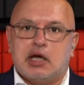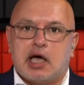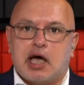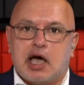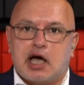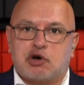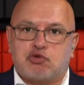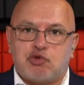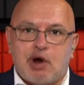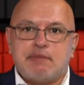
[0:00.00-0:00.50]

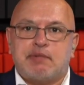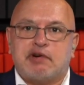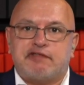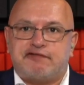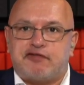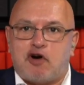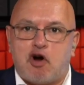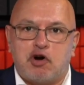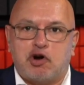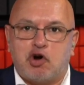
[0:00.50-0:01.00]
uh, grab a
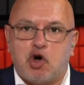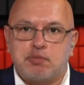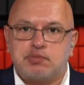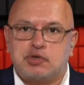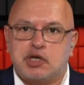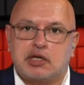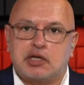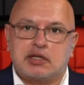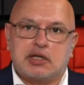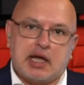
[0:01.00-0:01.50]
foreign
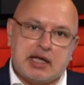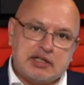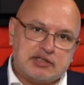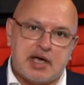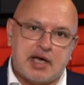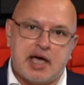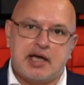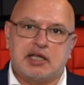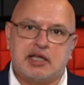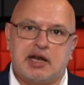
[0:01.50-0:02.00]
object and
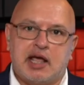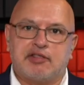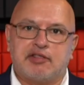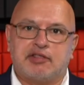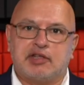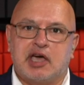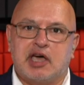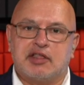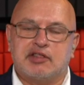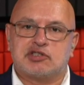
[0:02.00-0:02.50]
take it
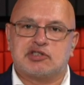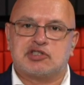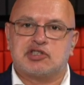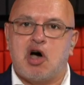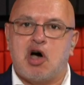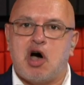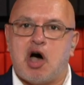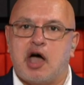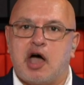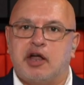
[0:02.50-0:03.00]
out the other
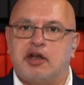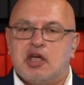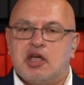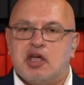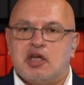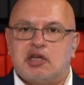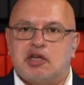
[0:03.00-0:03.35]
side.